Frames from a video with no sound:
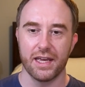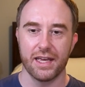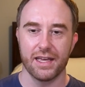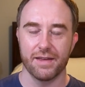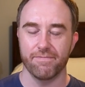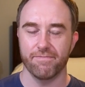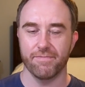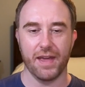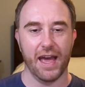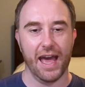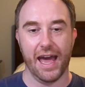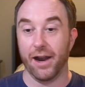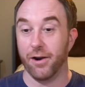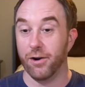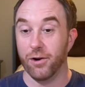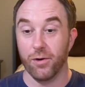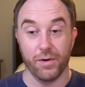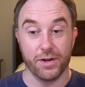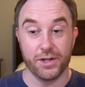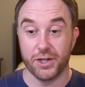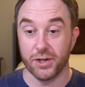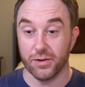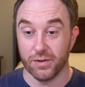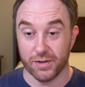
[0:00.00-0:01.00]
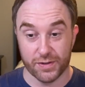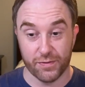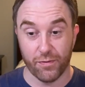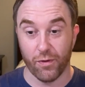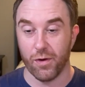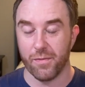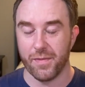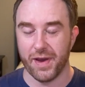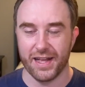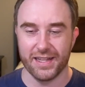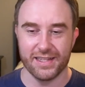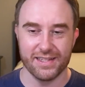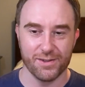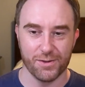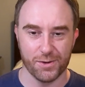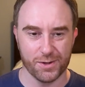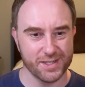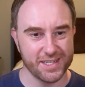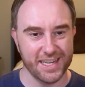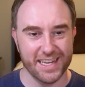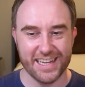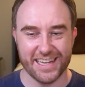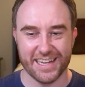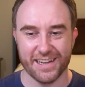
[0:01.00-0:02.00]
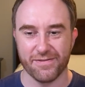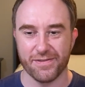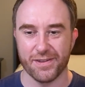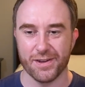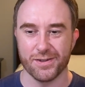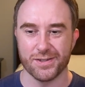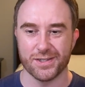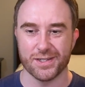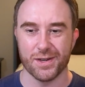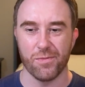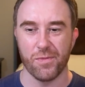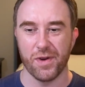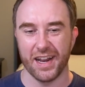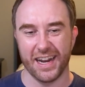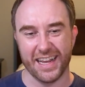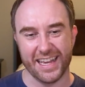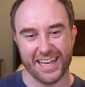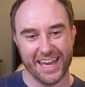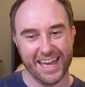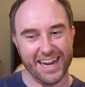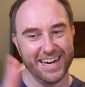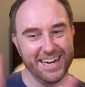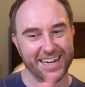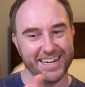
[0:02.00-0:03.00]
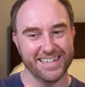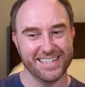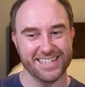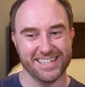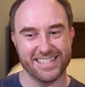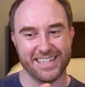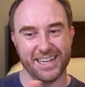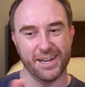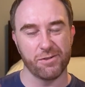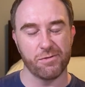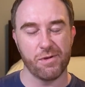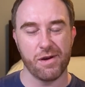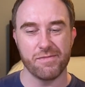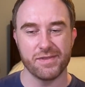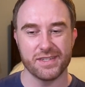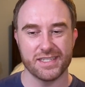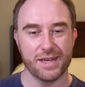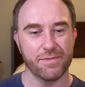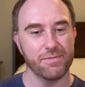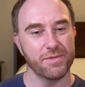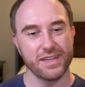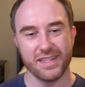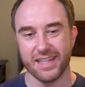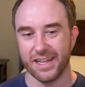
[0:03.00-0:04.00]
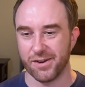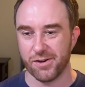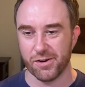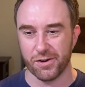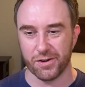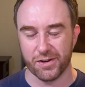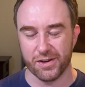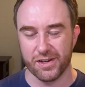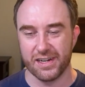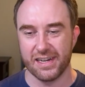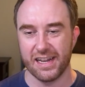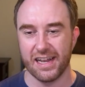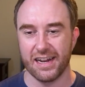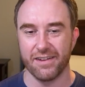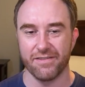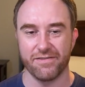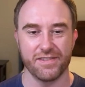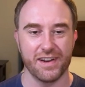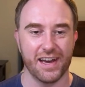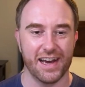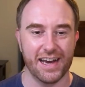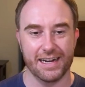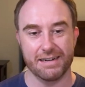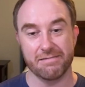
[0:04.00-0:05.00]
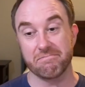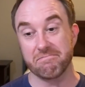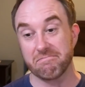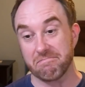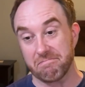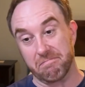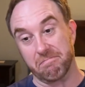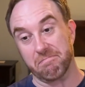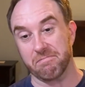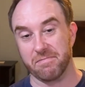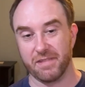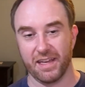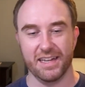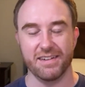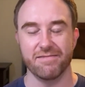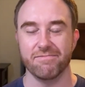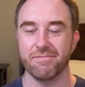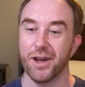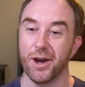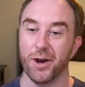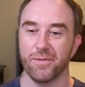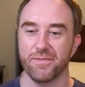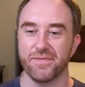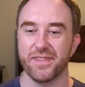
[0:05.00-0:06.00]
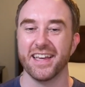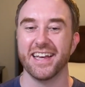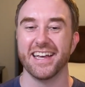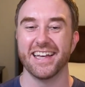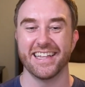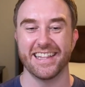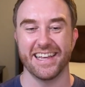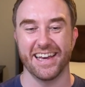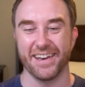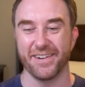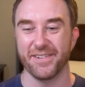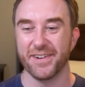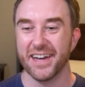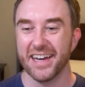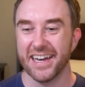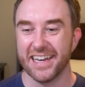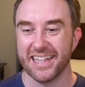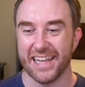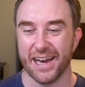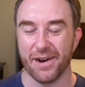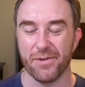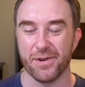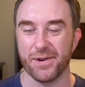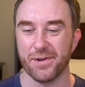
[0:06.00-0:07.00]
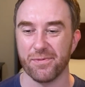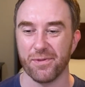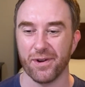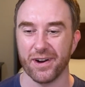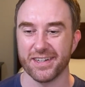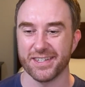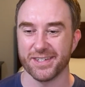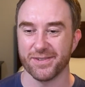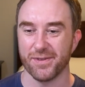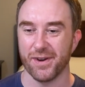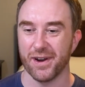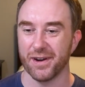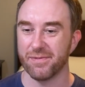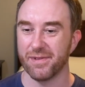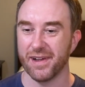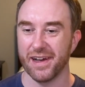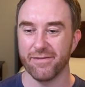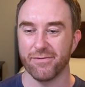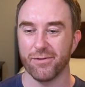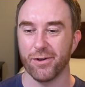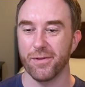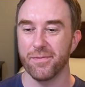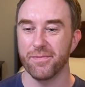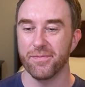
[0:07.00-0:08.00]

I don't know what Jira's format looks like. If there's some way to get it into C or WebAssembly, then you're good, and if not, then no, that wouldn't work as a Rock platform.